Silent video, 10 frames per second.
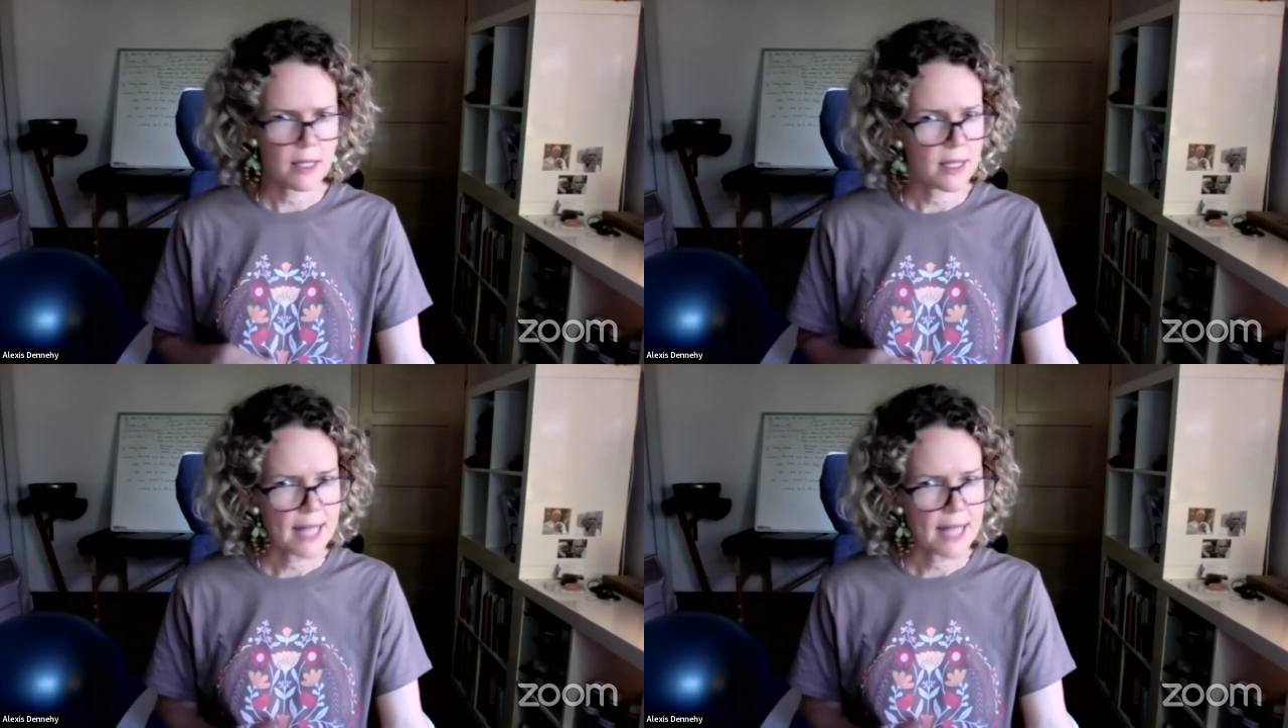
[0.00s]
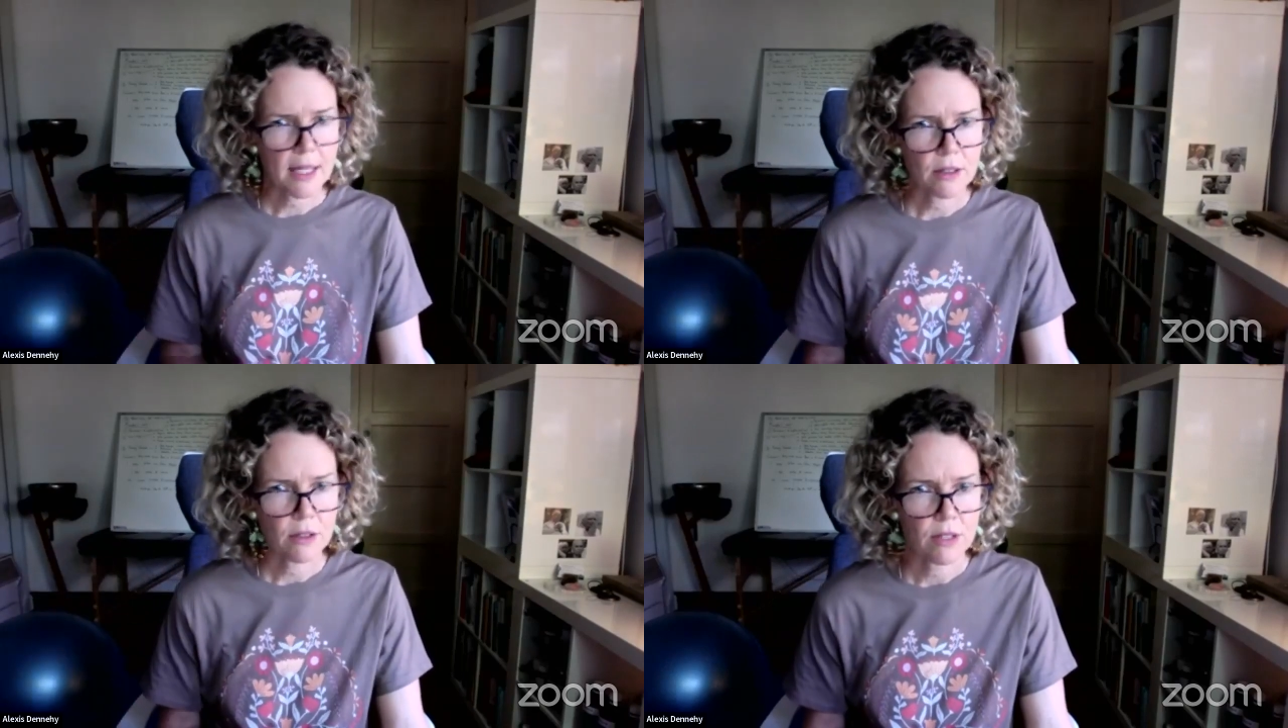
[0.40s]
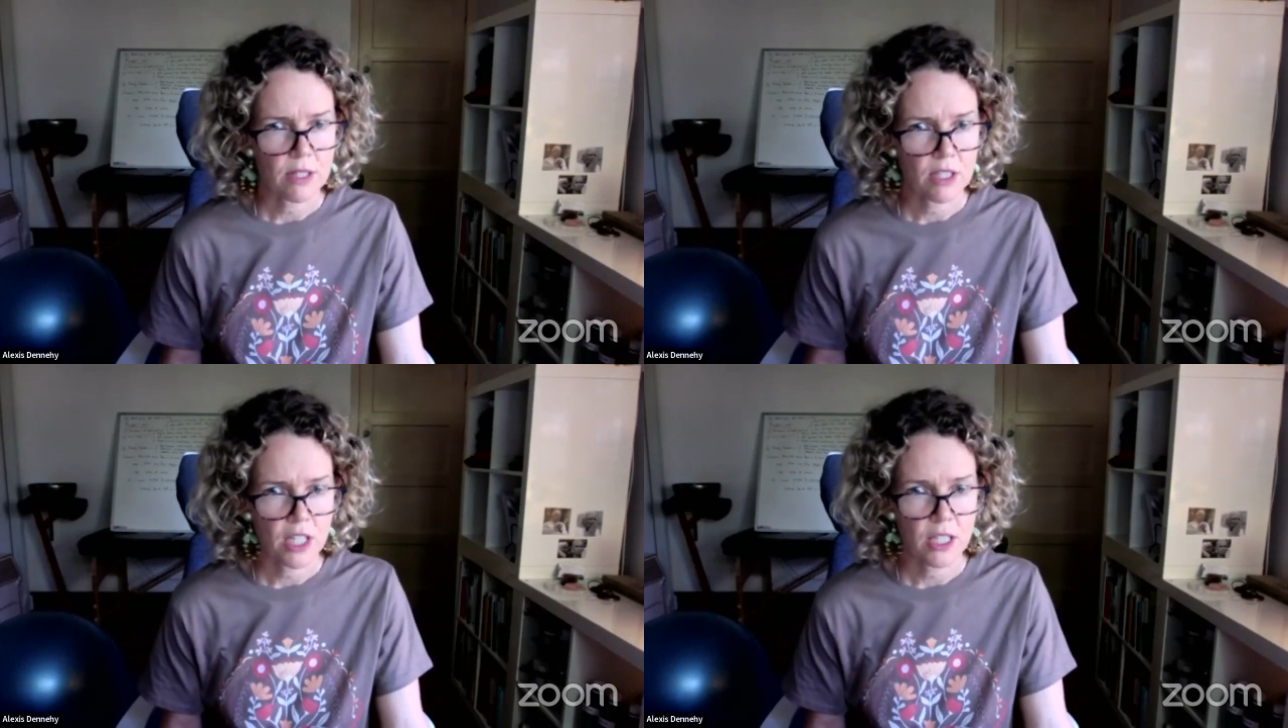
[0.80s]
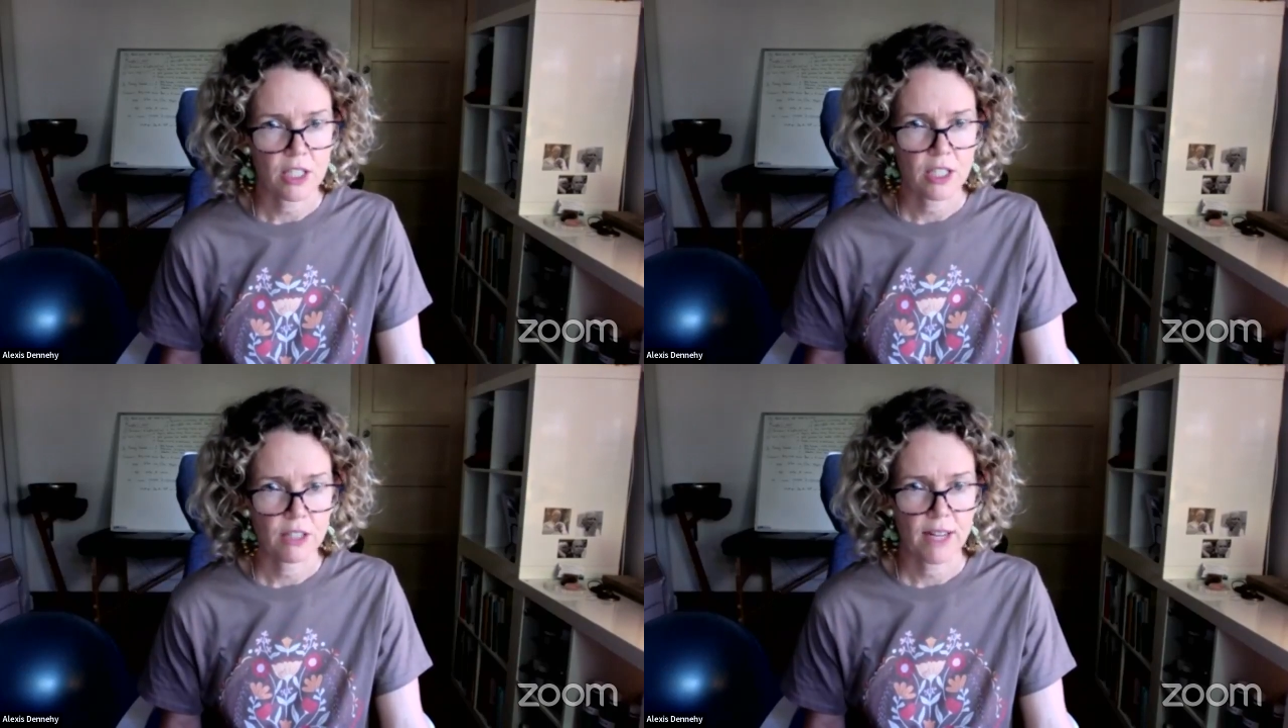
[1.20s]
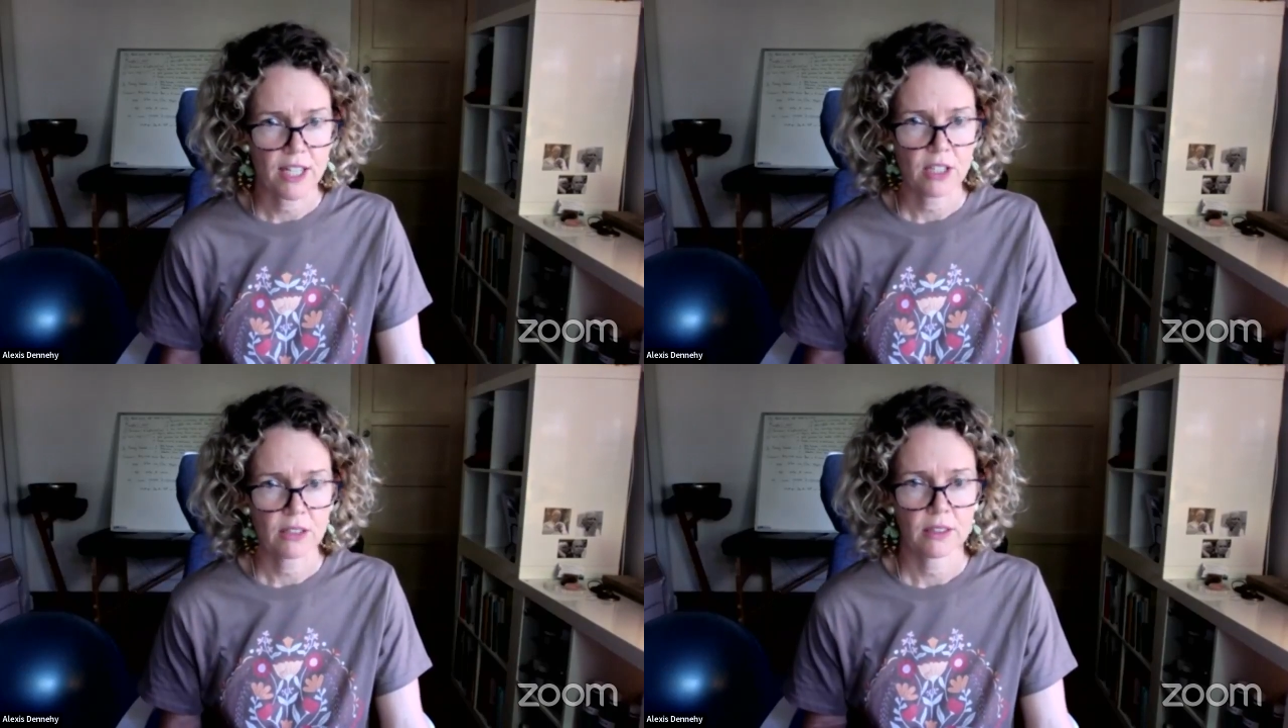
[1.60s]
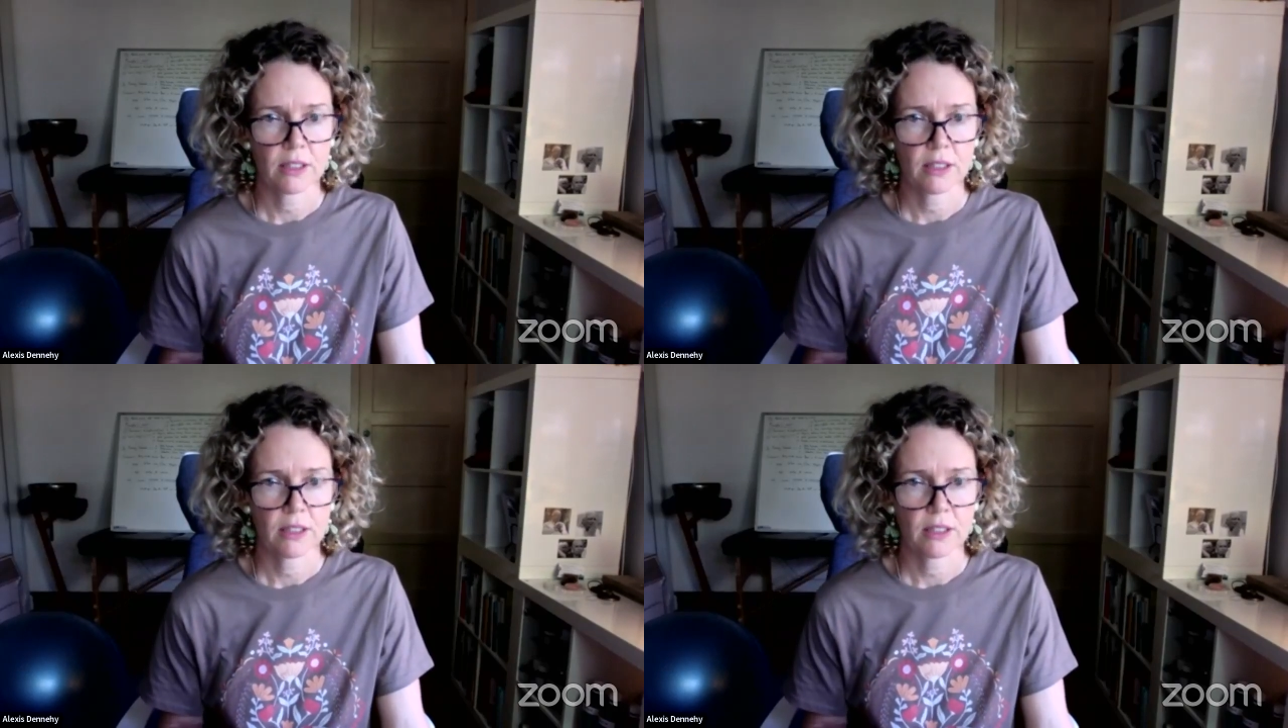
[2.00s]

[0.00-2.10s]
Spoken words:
Is that your suggestion, Rachel?